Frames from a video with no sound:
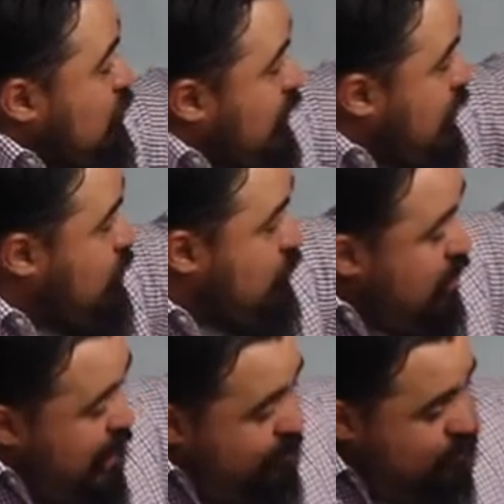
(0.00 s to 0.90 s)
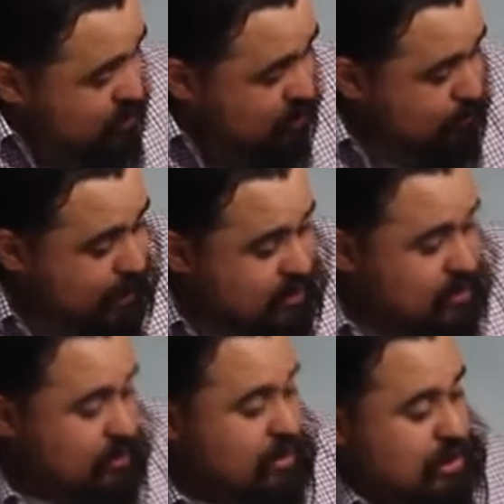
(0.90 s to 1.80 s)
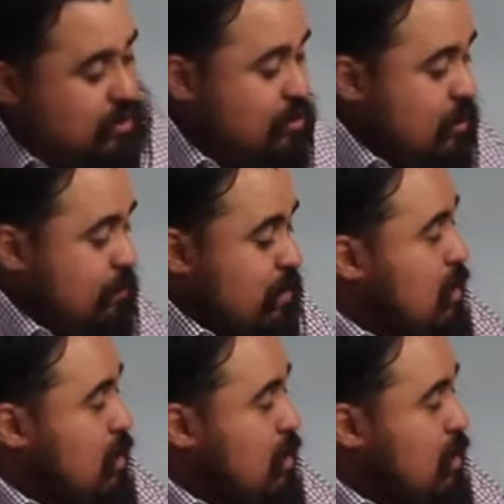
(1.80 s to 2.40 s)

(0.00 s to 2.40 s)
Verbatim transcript: he will have you turn back to your children.